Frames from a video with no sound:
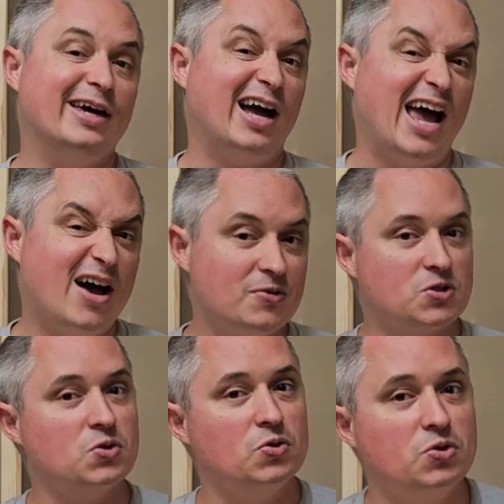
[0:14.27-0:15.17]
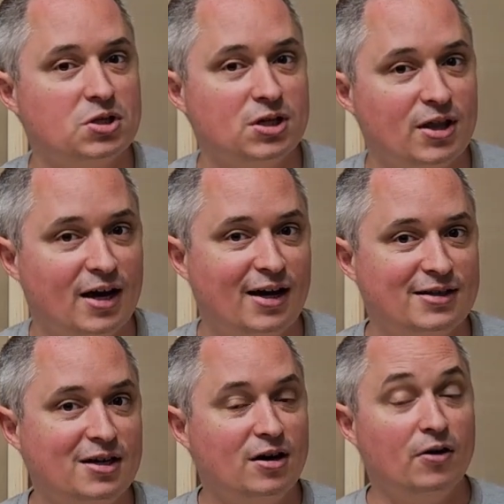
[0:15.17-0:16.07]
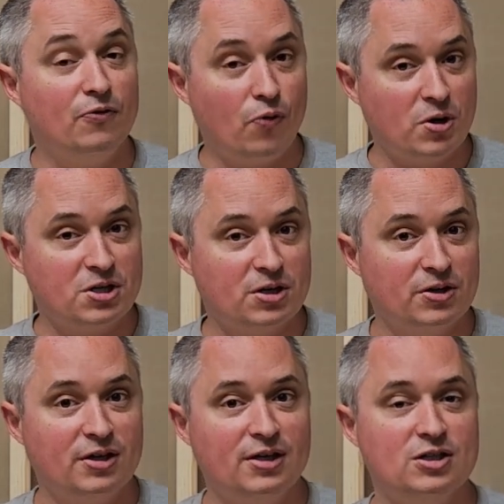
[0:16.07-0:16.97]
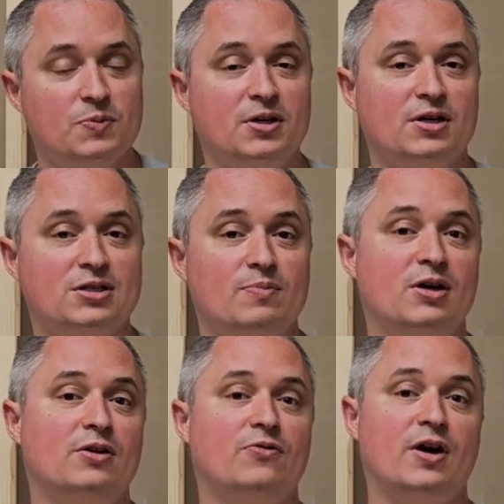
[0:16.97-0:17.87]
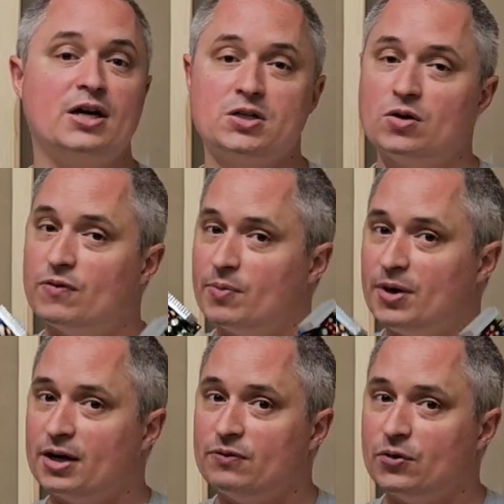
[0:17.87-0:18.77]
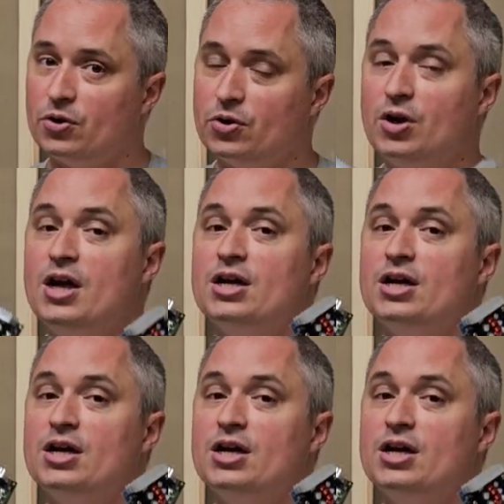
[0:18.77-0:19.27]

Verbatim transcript: And I have a solution to that. Unfortunately, it's because the manufacturer of the buck converter